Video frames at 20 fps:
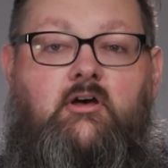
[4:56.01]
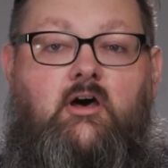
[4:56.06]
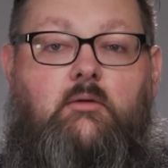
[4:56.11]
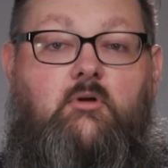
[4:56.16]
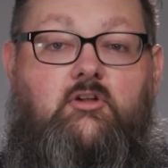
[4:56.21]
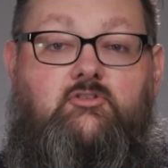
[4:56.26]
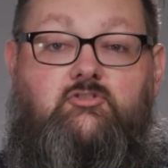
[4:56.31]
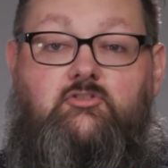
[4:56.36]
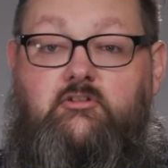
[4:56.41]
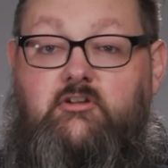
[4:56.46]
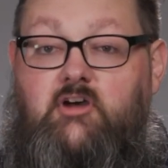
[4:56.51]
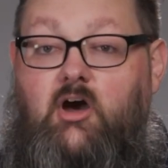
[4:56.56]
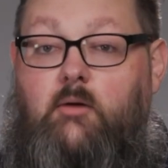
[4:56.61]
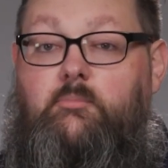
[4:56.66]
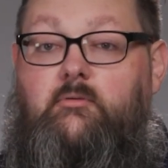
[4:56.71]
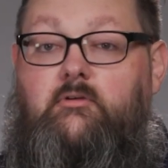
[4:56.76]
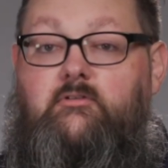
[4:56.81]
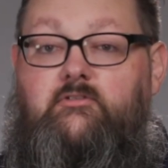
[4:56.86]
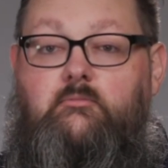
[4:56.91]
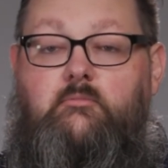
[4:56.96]
I mentioned
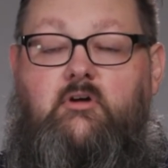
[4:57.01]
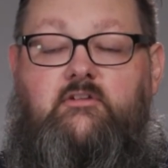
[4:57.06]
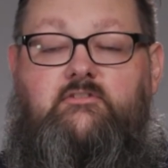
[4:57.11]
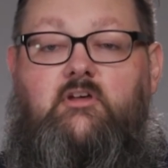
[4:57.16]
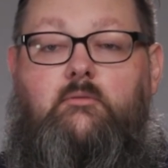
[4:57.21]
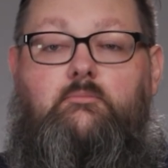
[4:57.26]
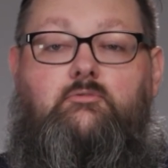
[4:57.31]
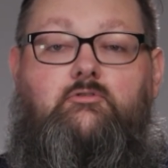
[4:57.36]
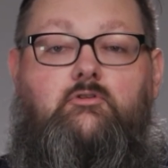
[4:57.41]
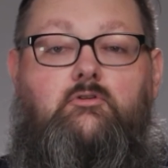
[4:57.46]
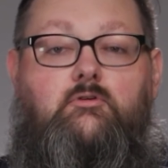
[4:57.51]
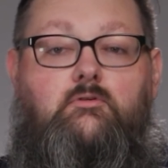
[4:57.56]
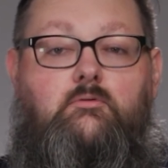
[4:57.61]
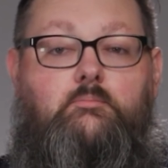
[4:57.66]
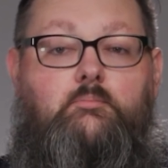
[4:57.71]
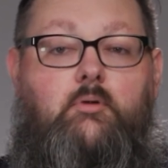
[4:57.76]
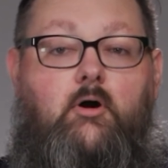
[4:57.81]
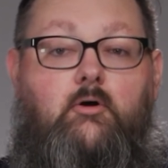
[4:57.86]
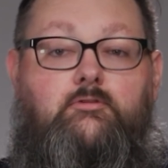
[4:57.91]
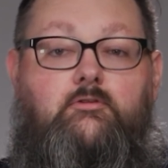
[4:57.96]
Compass and Temp II.
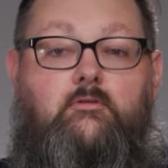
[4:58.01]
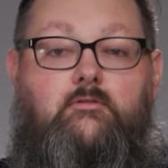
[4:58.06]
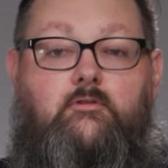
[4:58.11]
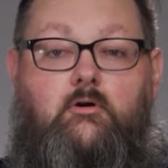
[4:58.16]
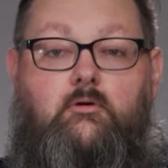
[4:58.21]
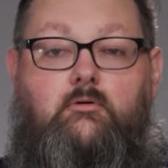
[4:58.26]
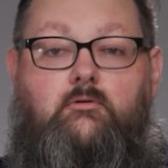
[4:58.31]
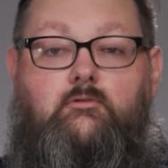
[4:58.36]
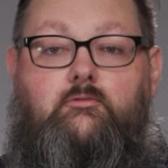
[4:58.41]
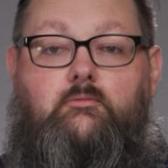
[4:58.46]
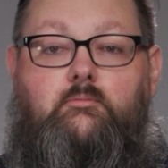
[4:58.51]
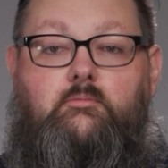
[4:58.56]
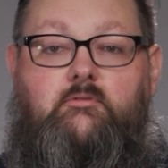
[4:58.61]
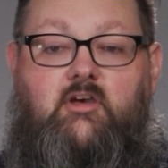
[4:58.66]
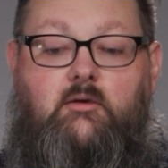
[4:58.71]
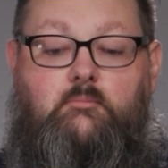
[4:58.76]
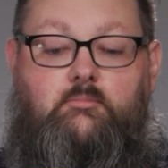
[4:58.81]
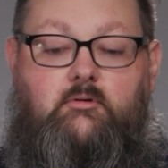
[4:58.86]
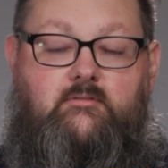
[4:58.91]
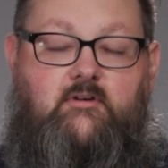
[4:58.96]
Both of those
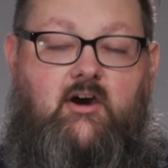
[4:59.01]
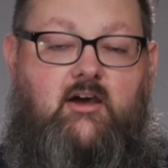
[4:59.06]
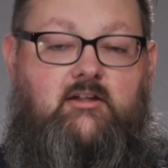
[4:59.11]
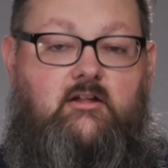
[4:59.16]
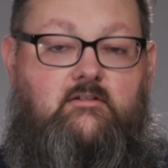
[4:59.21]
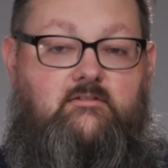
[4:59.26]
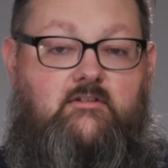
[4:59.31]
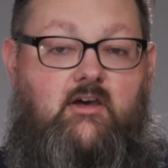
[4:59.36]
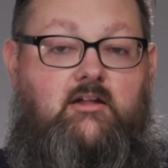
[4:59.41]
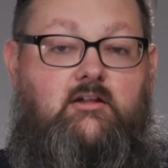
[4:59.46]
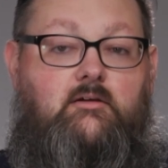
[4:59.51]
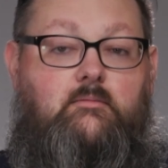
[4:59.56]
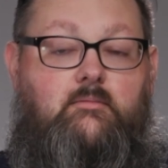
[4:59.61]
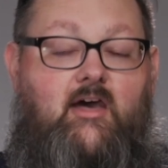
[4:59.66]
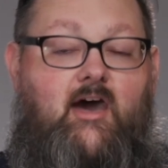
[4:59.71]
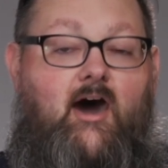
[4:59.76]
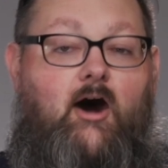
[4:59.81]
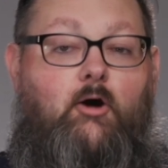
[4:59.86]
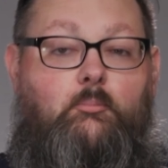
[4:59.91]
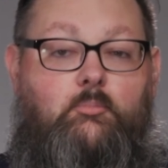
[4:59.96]
can provide a data
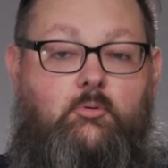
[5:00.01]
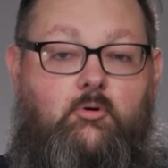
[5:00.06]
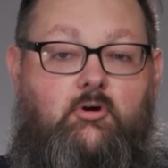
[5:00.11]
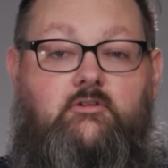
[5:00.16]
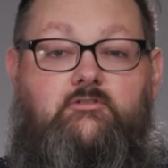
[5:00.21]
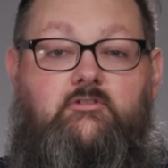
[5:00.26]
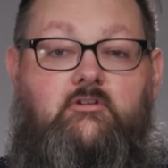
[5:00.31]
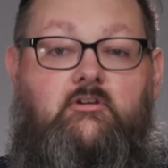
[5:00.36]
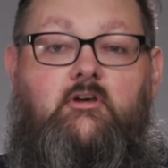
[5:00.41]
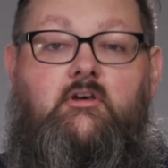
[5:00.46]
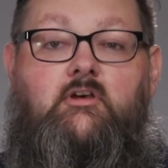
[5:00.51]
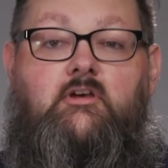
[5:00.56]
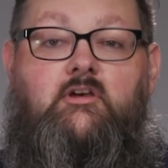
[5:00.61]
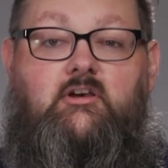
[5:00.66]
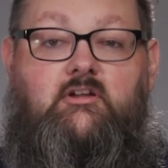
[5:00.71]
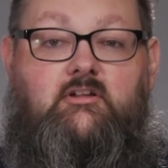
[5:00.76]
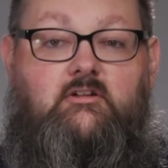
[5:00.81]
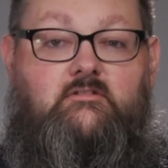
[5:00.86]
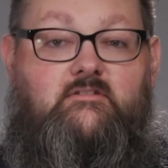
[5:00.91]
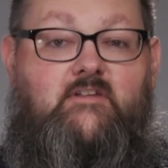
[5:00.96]
output
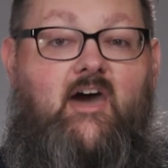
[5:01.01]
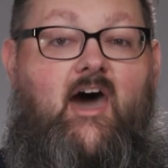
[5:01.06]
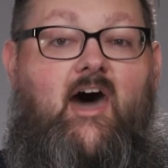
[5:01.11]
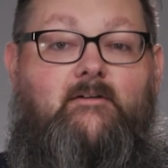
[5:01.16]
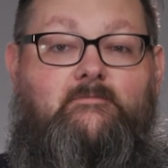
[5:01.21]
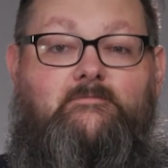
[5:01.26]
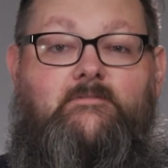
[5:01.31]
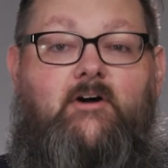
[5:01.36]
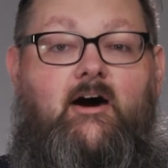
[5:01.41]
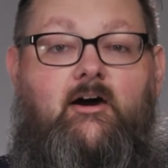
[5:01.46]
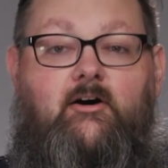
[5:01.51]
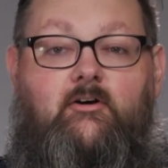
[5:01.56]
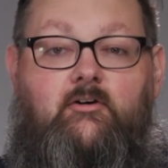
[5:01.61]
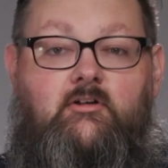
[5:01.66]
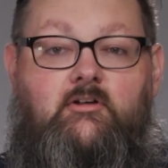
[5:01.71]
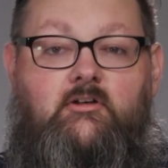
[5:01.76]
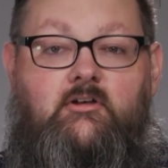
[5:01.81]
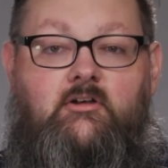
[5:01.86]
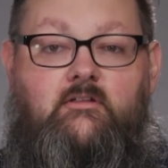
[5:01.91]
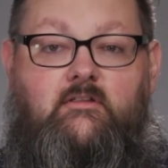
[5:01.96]
in a DAT file
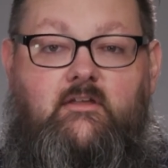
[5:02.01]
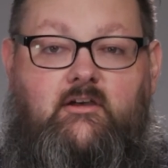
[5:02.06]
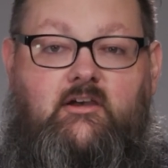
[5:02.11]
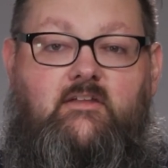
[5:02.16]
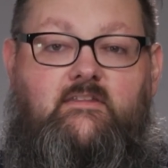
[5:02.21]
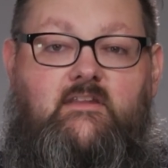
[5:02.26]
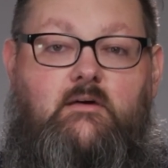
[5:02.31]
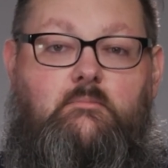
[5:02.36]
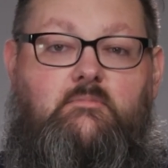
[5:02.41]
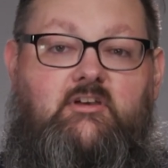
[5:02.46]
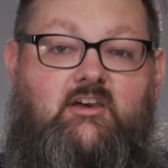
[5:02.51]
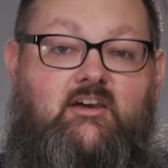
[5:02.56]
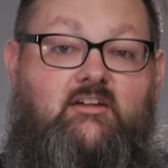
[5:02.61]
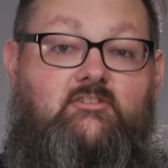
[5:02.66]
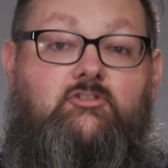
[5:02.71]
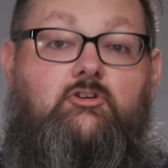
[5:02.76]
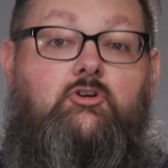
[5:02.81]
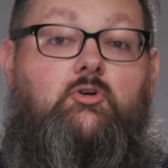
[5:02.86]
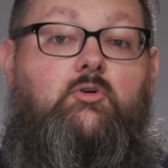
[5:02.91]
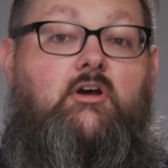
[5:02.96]
that can then be
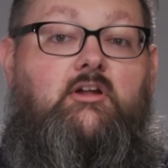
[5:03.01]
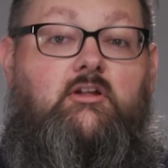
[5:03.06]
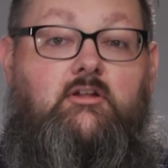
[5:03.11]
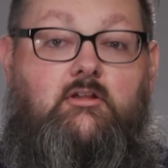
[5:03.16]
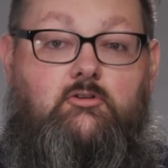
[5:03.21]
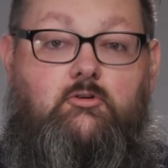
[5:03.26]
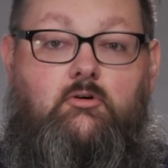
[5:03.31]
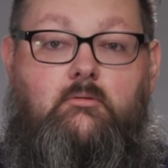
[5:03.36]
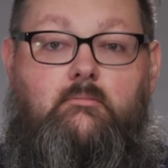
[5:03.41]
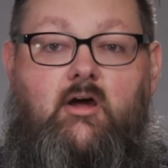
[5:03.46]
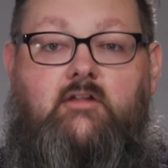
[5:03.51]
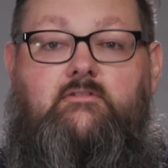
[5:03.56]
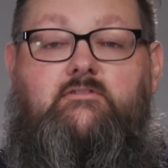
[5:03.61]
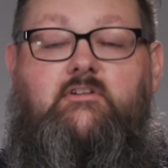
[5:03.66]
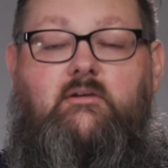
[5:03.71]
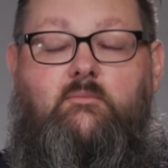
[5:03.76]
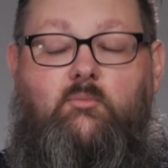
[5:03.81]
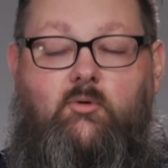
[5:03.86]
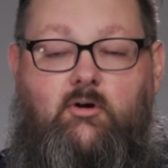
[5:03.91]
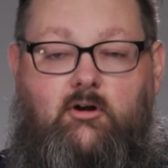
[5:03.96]
integrated into a
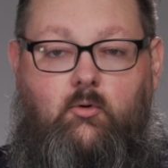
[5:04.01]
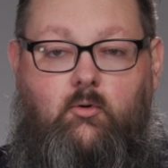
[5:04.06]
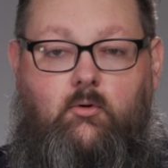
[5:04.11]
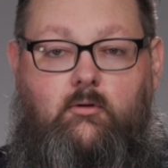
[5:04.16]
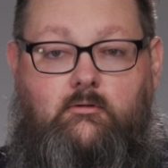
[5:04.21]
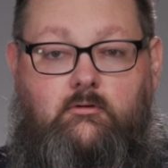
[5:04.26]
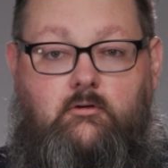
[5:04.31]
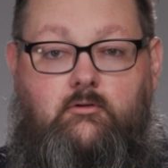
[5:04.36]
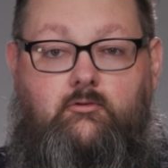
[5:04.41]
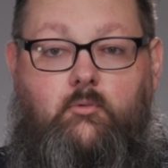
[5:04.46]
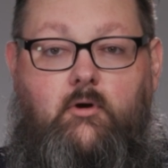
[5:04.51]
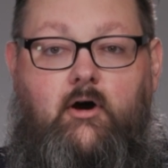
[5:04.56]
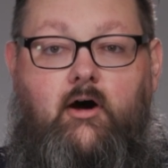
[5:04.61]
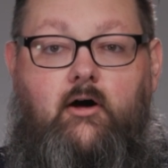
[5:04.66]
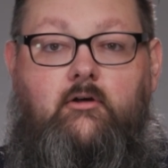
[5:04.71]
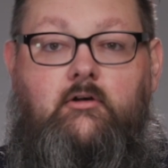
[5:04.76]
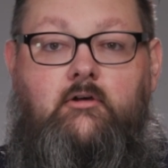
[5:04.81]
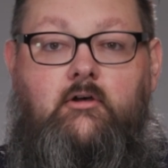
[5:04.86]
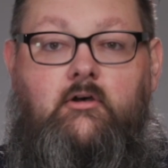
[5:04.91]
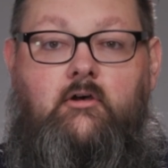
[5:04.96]
MetTeam order as
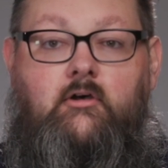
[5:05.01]
well.